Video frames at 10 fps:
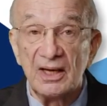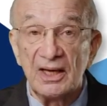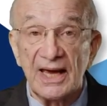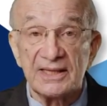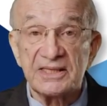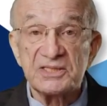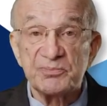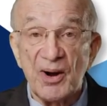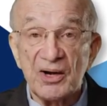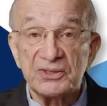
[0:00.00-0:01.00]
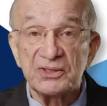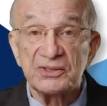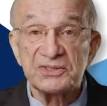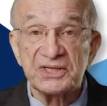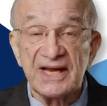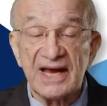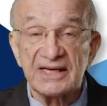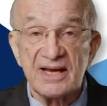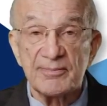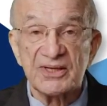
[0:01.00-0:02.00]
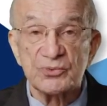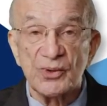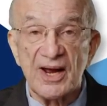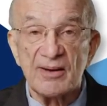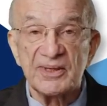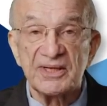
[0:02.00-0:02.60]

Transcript: And these partners and academics were coming